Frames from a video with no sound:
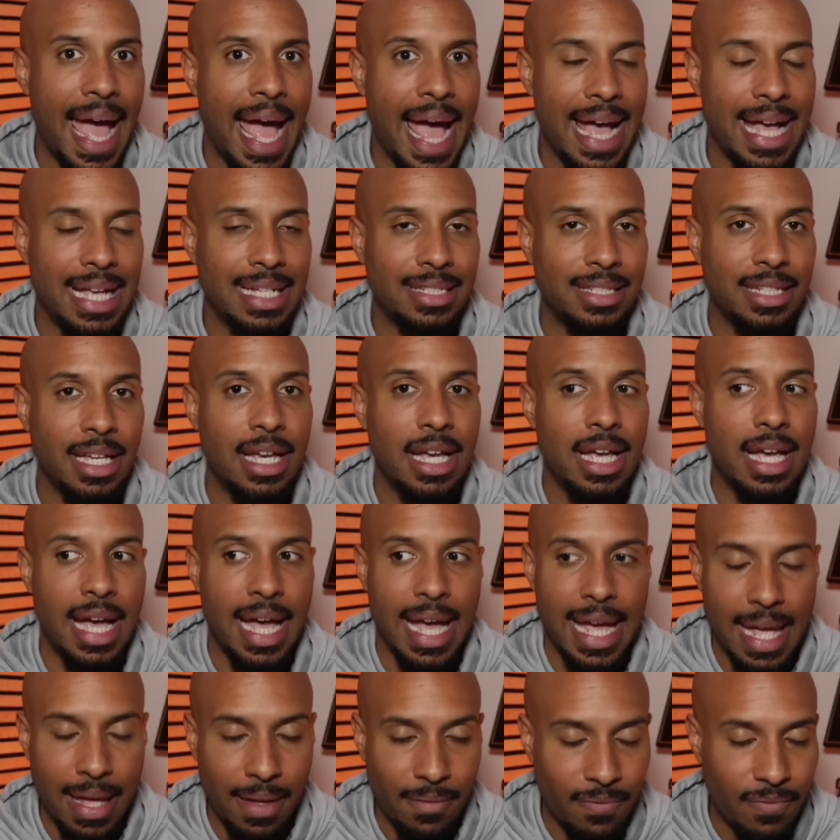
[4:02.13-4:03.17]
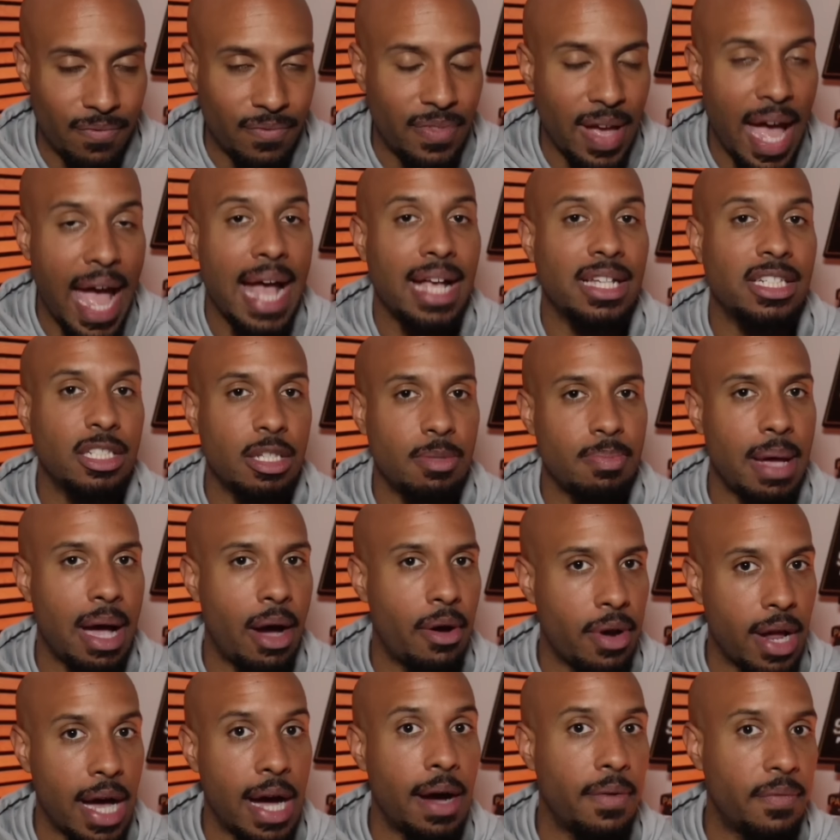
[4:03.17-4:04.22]
has a vast
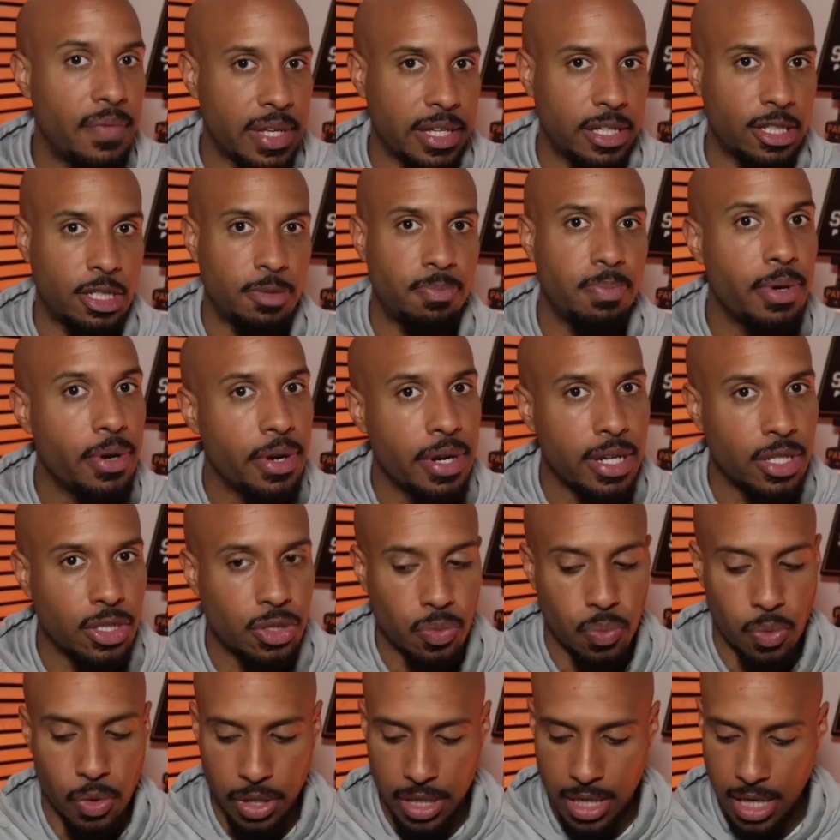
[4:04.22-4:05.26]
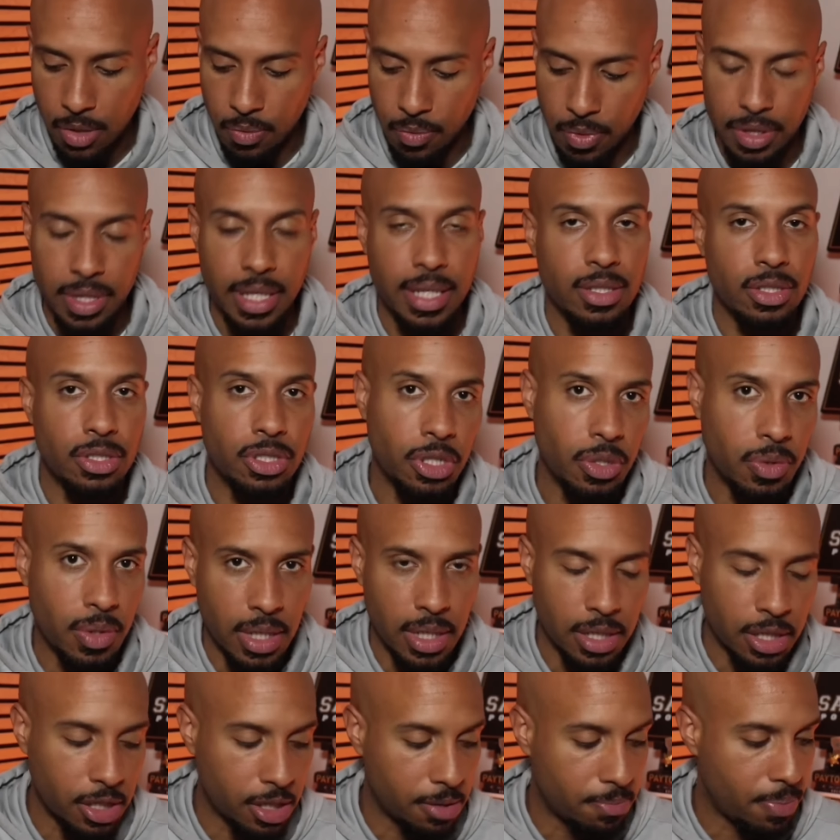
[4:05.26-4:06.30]
amount of experience working within. So
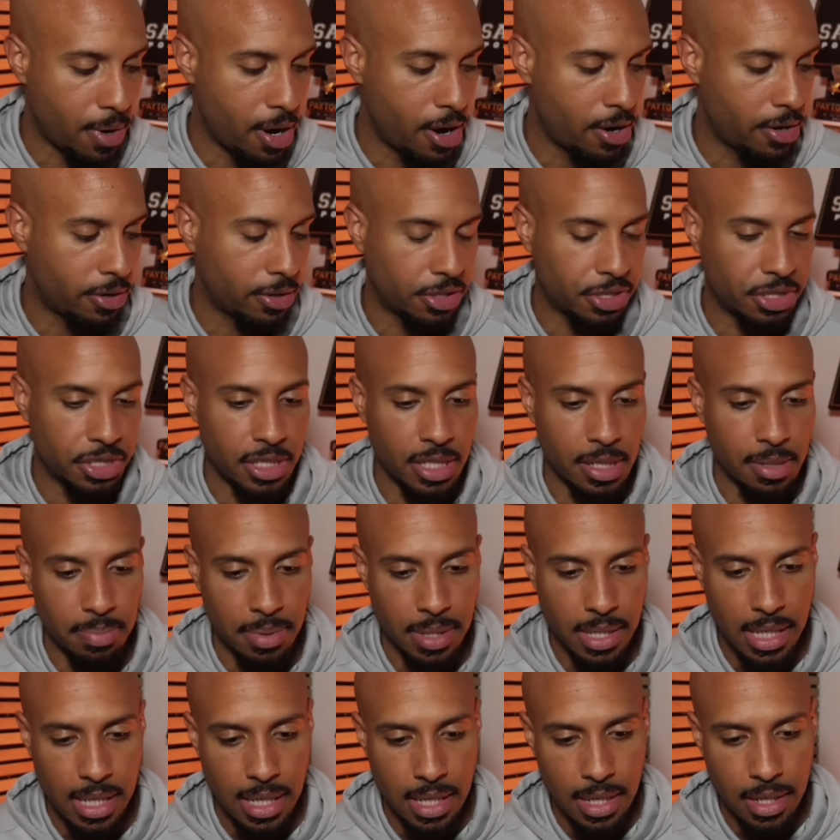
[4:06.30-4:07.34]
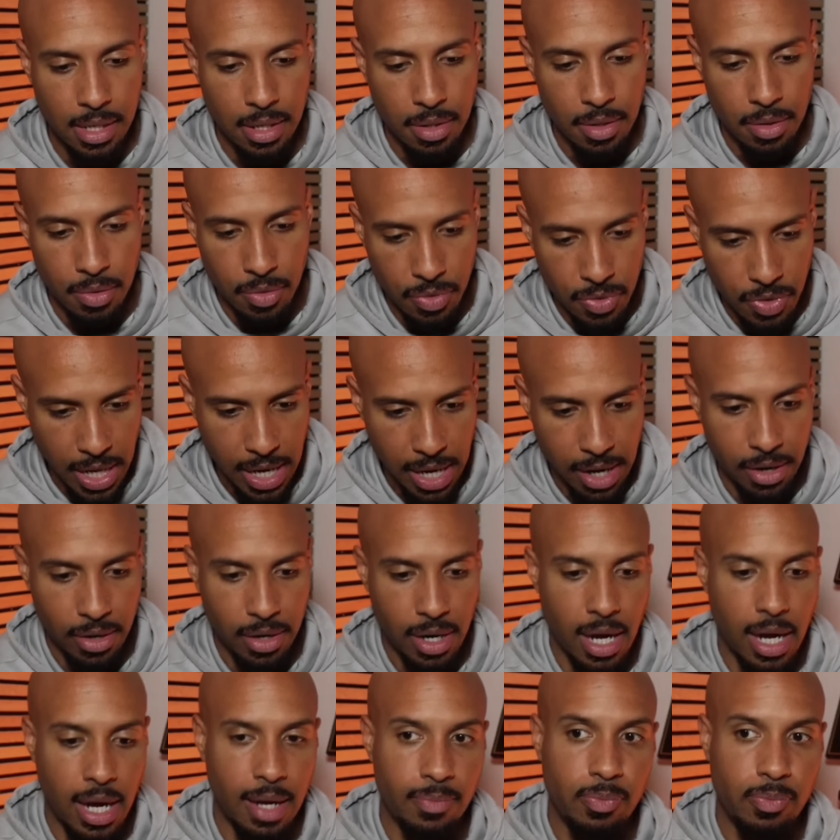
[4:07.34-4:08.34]
a good partnership there.